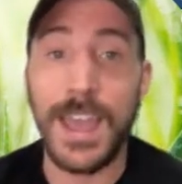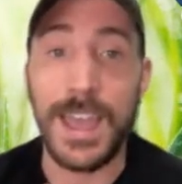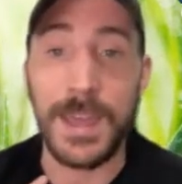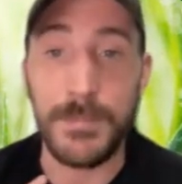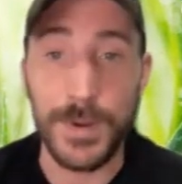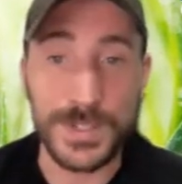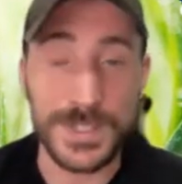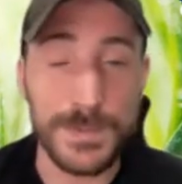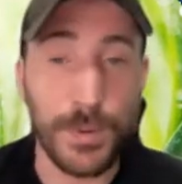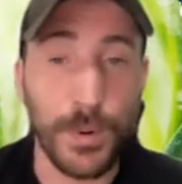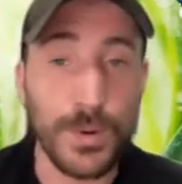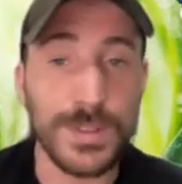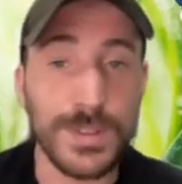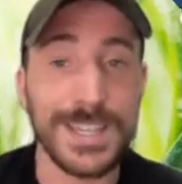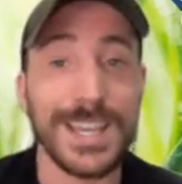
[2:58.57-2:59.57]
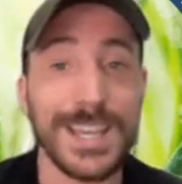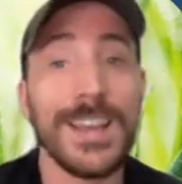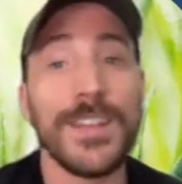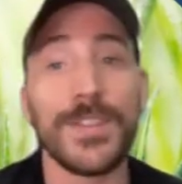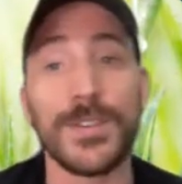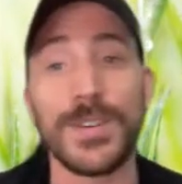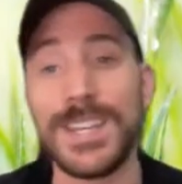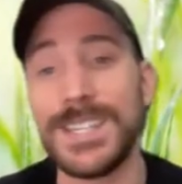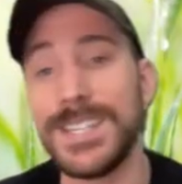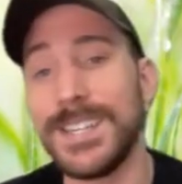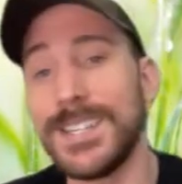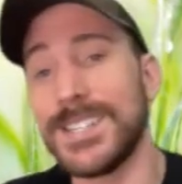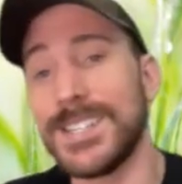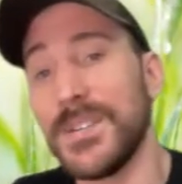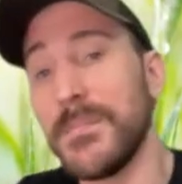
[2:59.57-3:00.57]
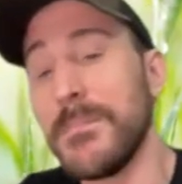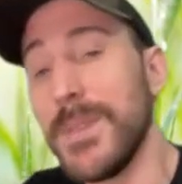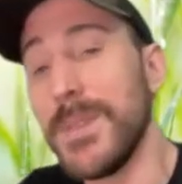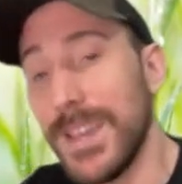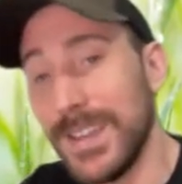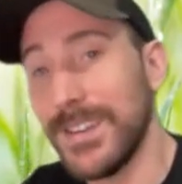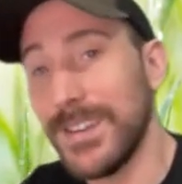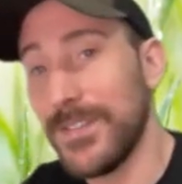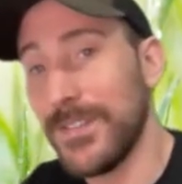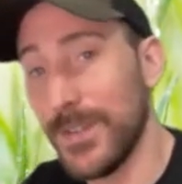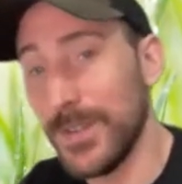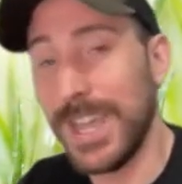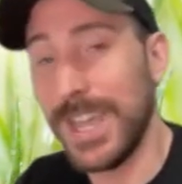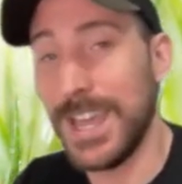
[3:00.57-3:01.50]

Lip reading: and most importantly, they're easy to submit for the